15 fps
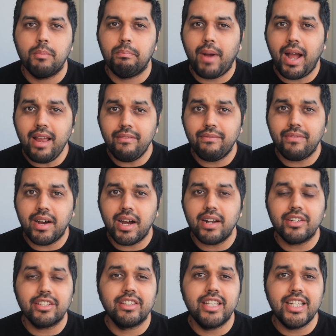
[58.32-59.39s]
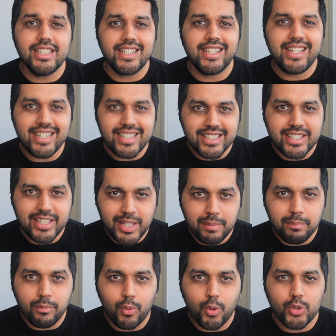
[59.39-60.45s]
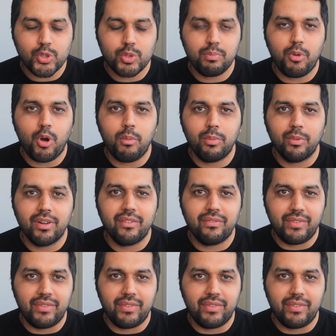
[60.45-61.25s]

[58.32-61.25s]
By far, this is the most popular